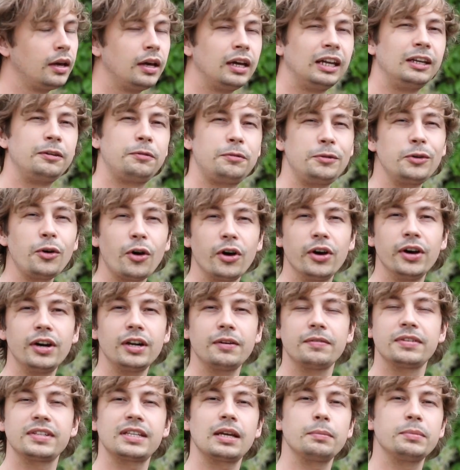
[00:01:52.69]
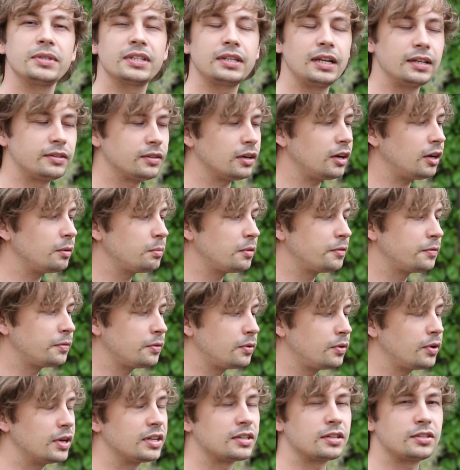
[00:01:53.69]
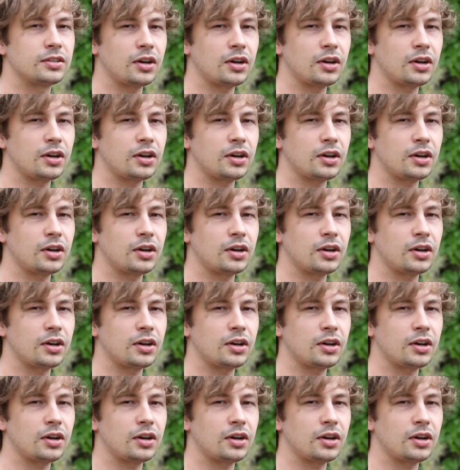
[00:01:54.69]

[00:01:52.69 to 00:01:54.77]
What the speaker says: If you've not heard of a semi-slick tyre before, it's a